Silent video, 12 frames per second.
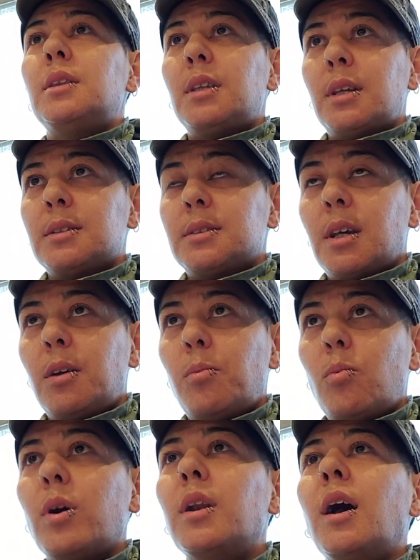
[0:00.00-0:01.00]
things up
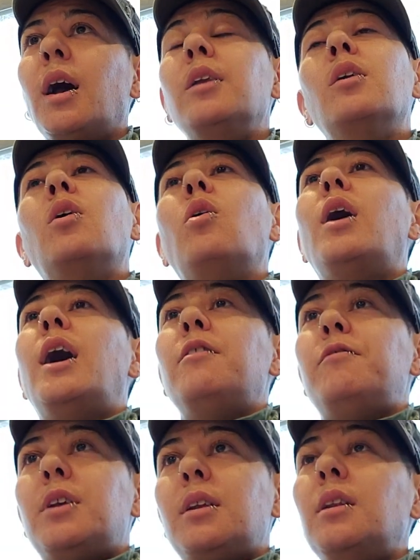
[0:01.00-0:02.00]
when I know
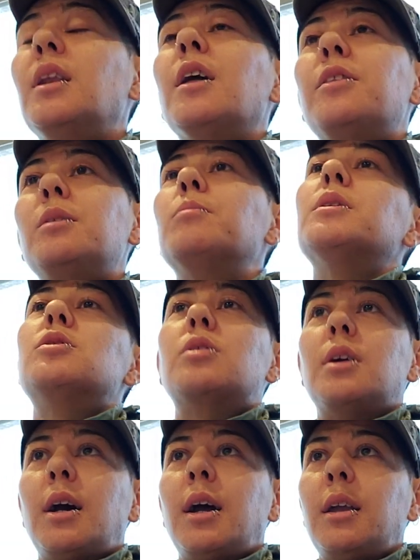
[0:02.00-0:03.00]
I've done nothing but
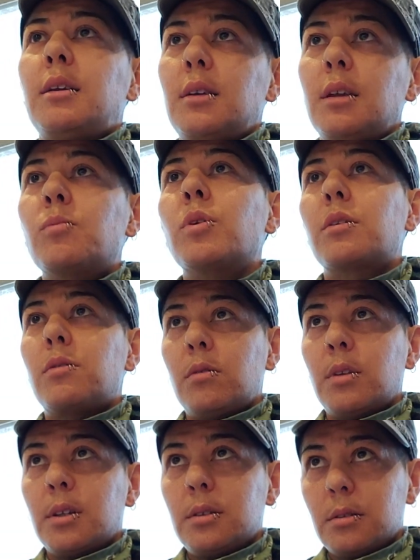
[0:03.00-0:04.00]
try and work through
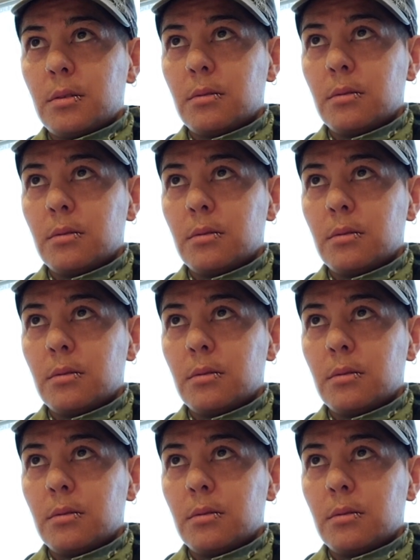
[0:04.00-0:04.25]
this.